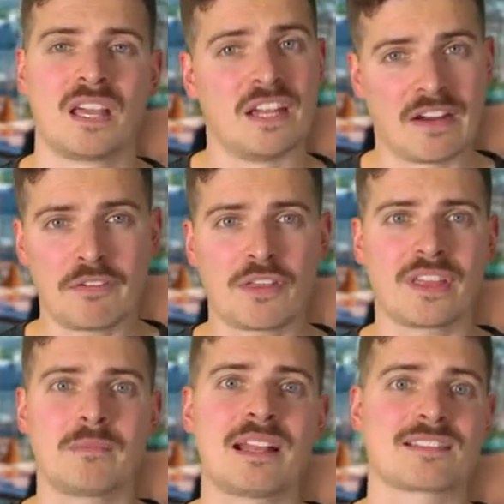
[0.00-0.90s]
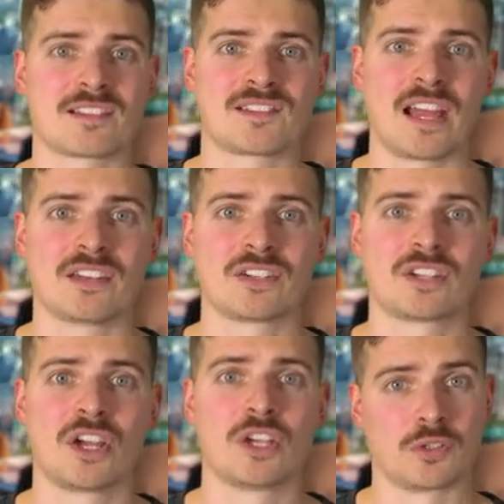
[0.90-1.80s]
If everything meets the
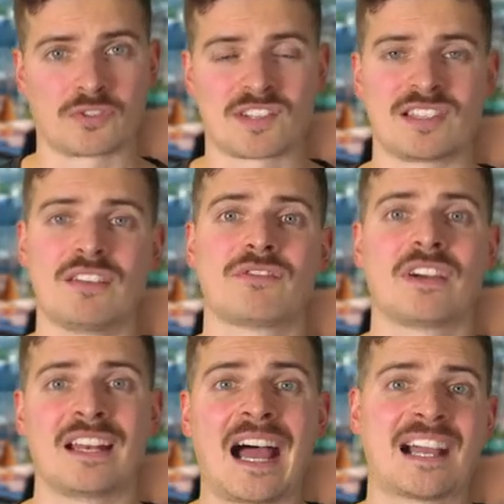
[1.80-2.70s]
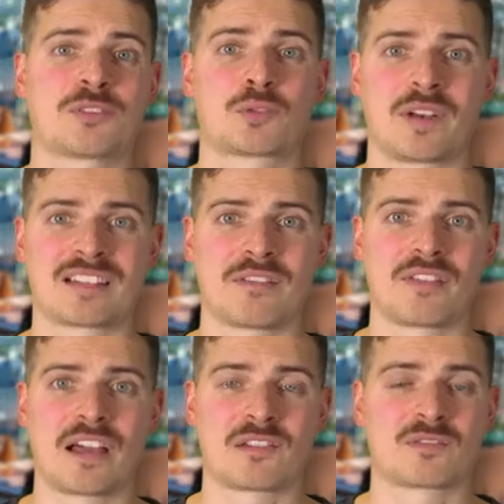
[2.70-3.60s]
standard, you'll receive an ISO
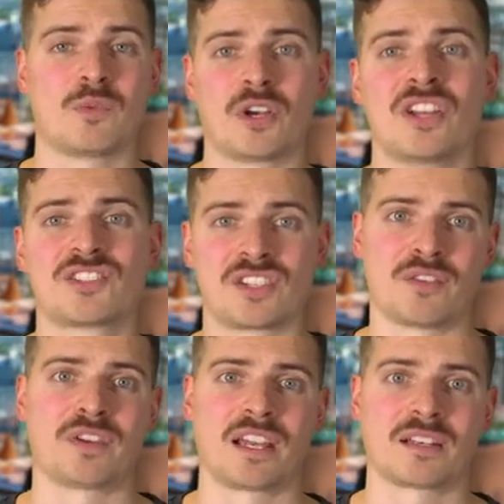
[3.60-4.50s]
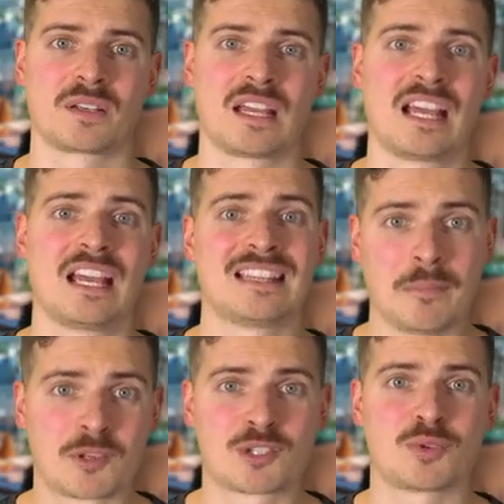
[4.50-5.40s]
27001 certificate,
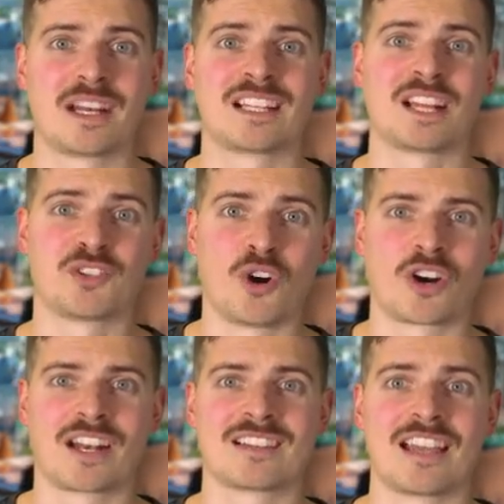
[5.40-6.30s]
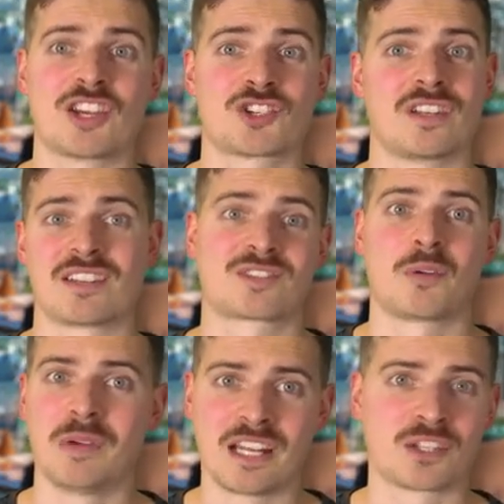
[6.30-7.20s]
demonstrating that your organization is
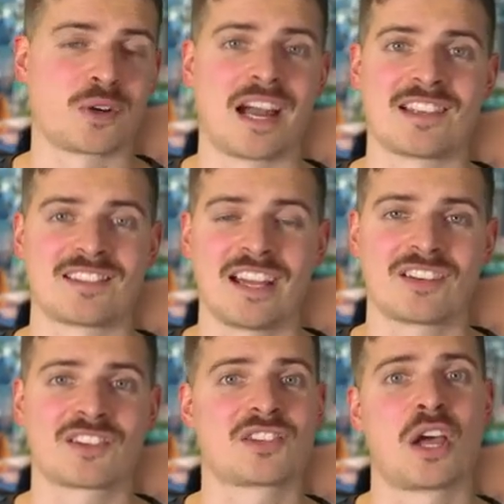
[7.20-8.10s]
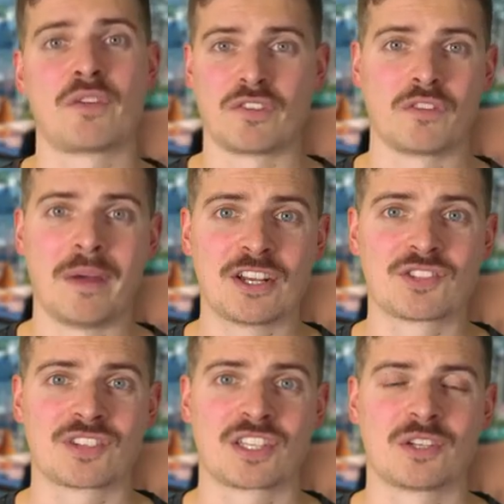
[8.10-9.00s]
committed to high standards of
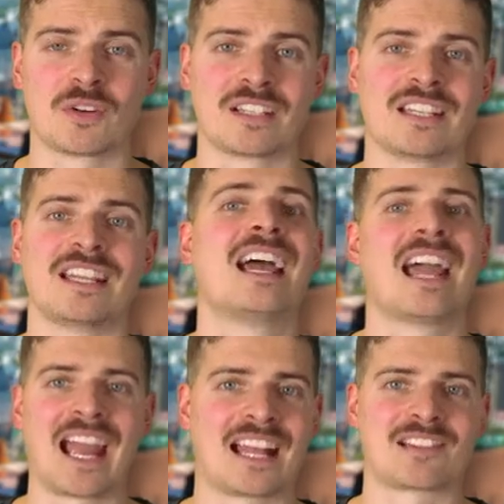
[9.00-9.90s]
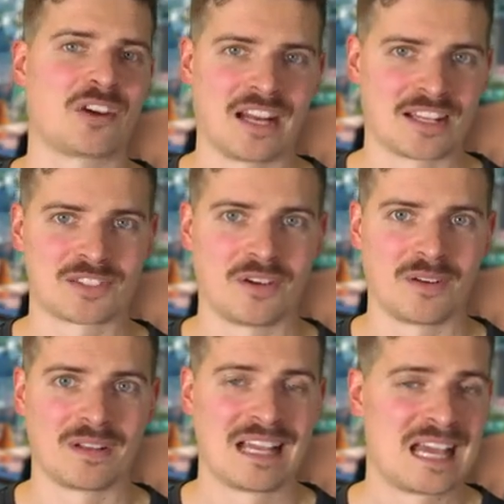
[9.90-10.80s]
information security and so on and so
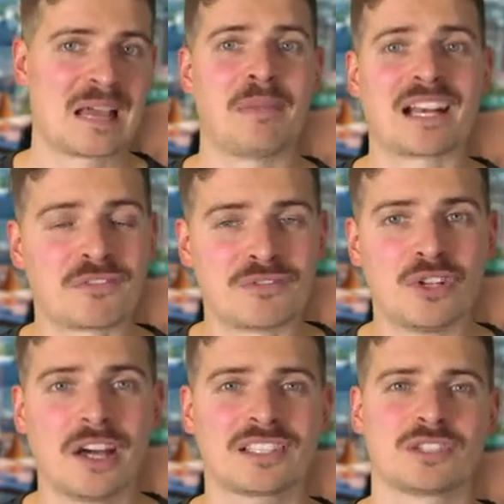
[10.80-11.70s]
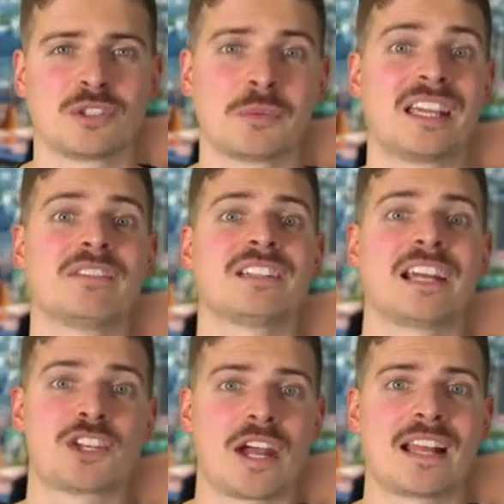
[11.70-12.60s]
on. But if not, you'll be given
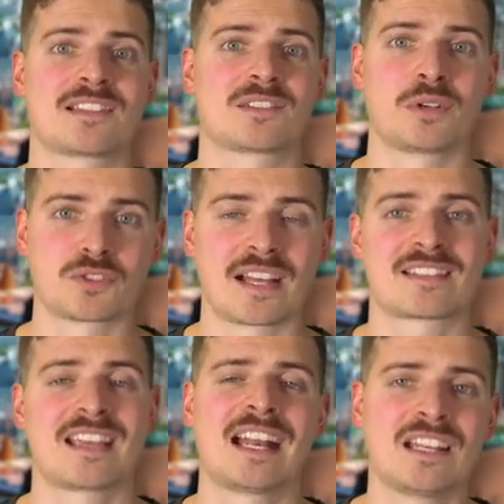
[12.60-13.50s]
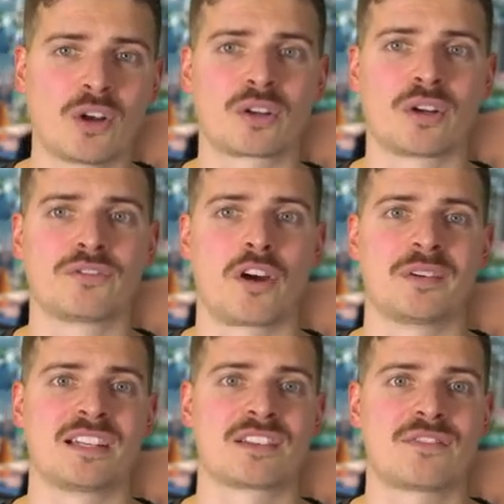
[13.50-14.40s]
a chance to address any
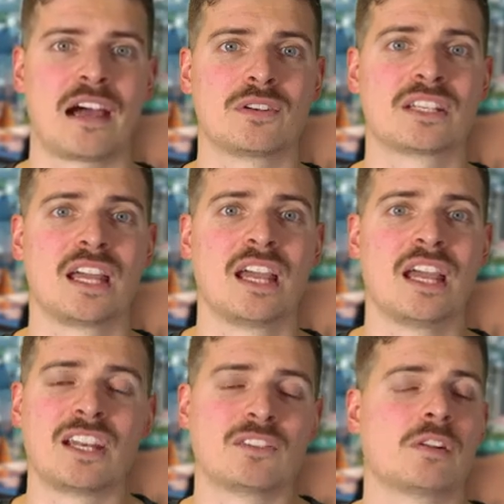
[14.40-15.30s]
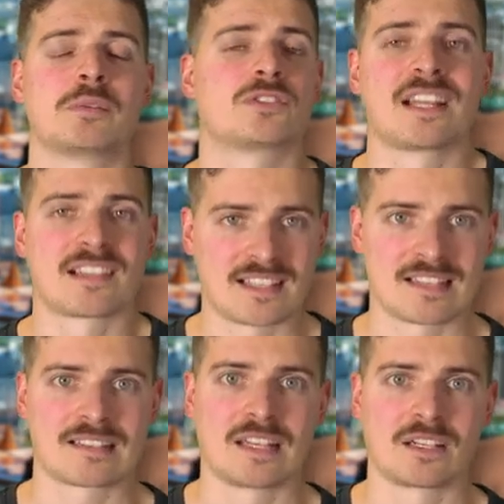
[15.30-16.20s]
non-conformities found and you will be
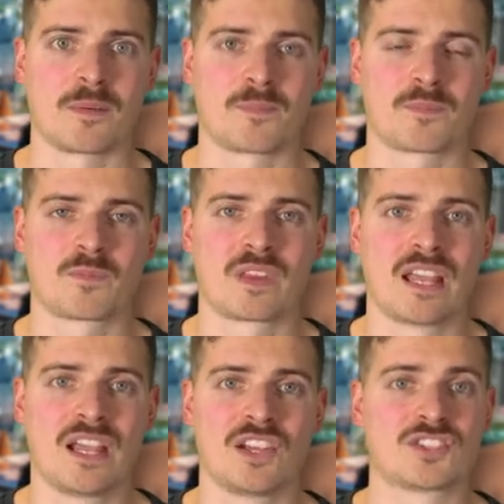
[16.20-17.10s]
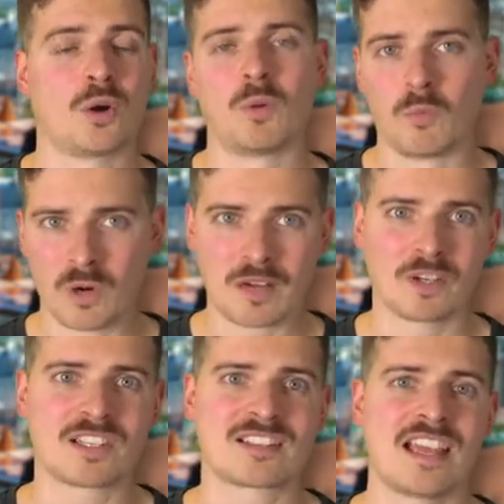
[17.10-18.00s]
reassessed later. So what I
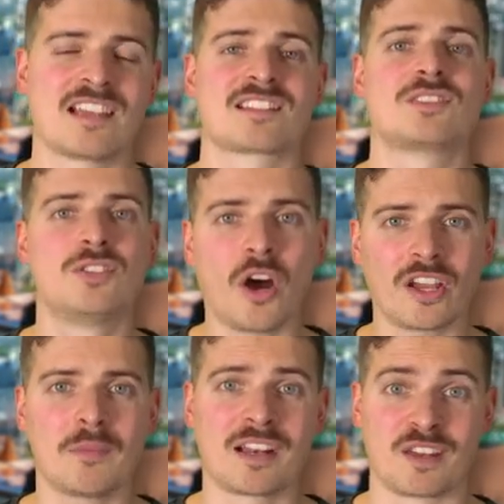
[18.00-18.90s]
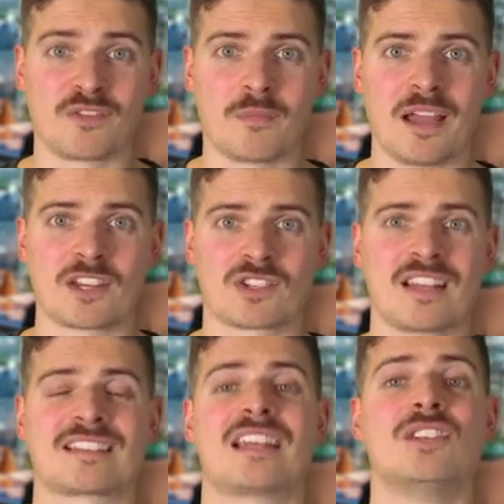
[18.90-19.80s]
want to say is documented information
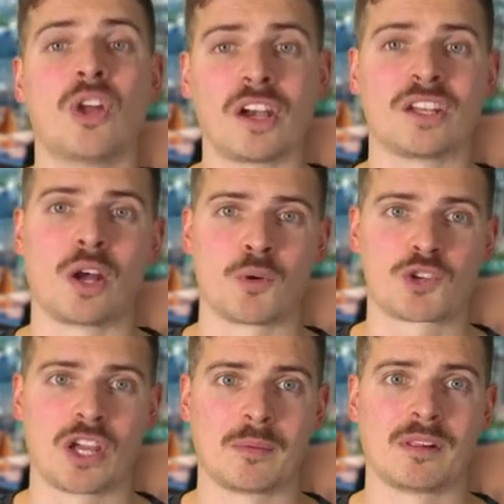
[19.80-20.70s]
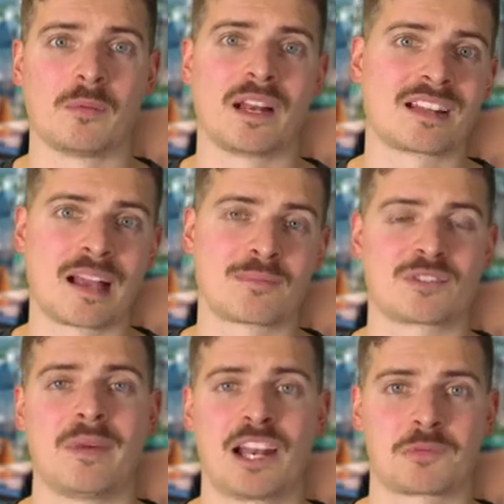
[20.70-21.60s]
is a non-negotiable when it comes
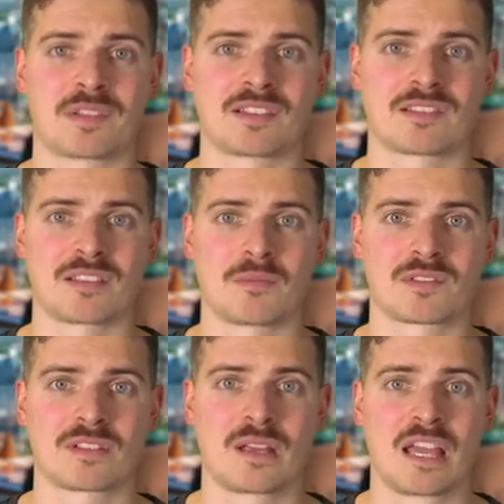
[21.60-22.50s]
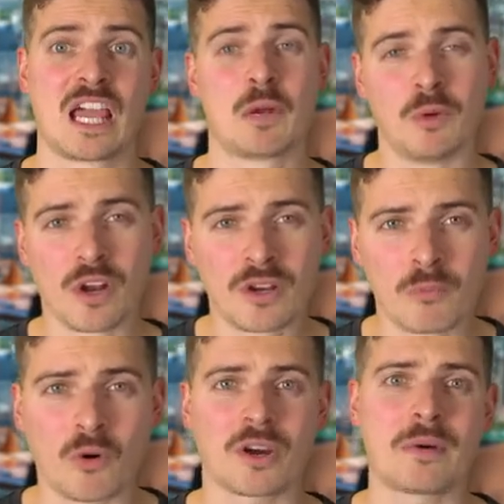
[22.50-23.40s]
to management systems. We'll learn
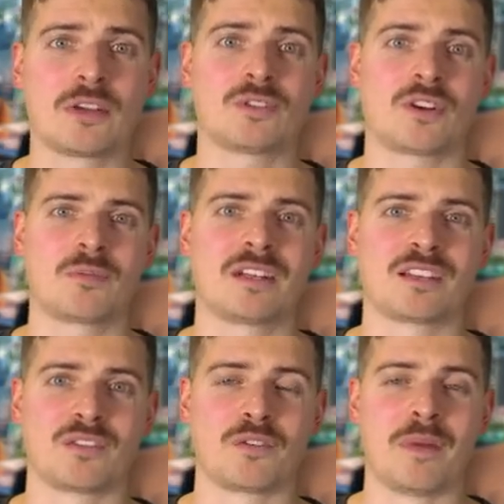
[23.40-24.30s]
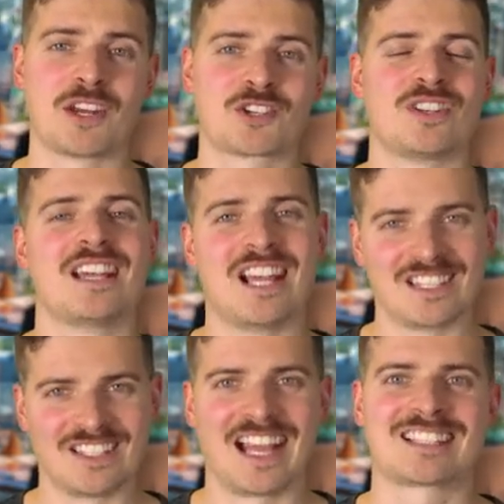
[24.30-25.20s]
more about documented information in
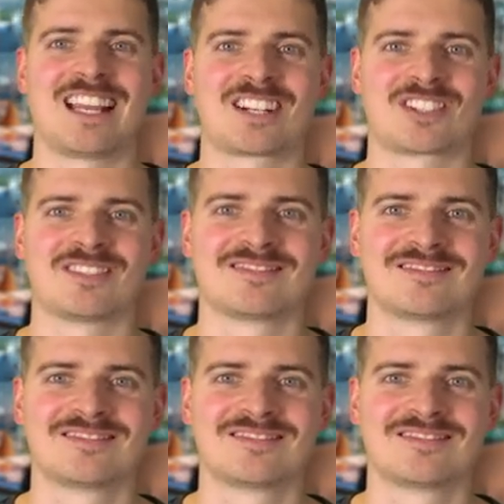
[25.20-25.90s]
the next lecture.